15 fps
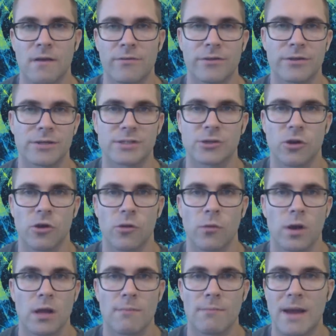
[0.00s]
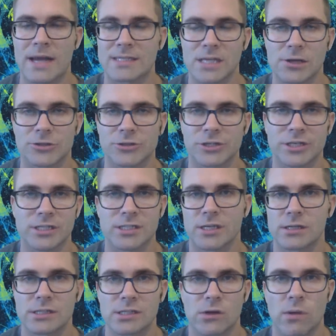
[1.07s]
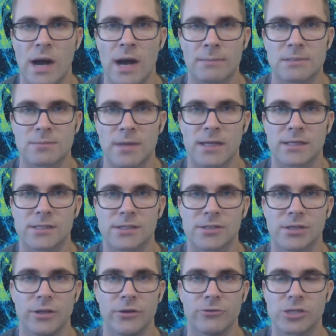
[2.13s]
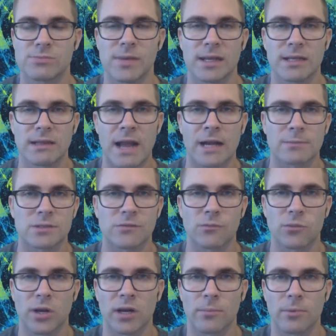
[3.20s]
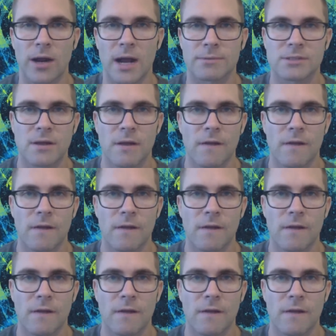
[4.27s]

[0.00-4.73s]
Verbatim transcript: There's no mass entries, there's no optimizers. You just make lineups of player props.